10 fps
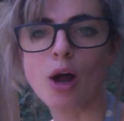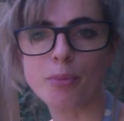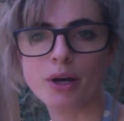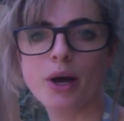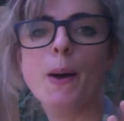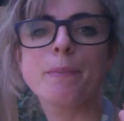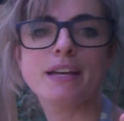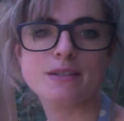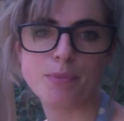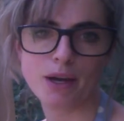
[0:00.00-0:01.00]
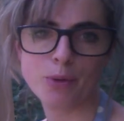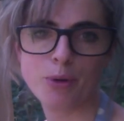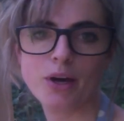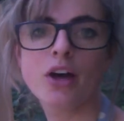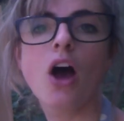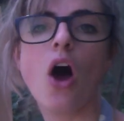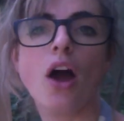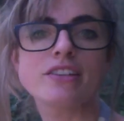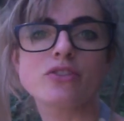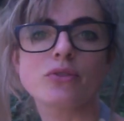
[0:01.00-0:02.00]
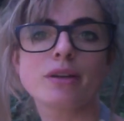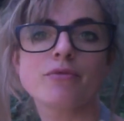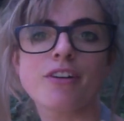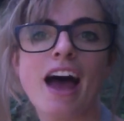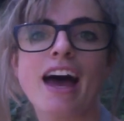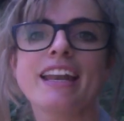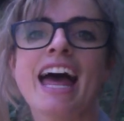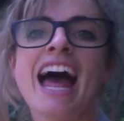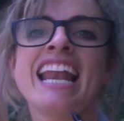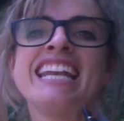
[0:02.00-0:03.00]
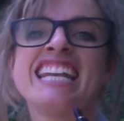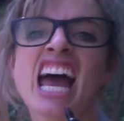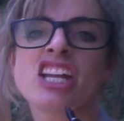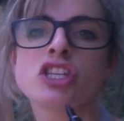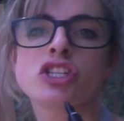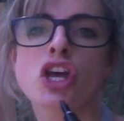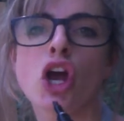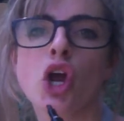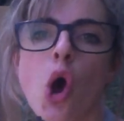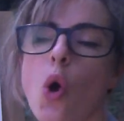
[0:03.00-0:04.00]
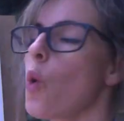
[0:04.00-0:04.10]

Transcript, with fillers: rubber, piece of paper, ice cream van. Let's go.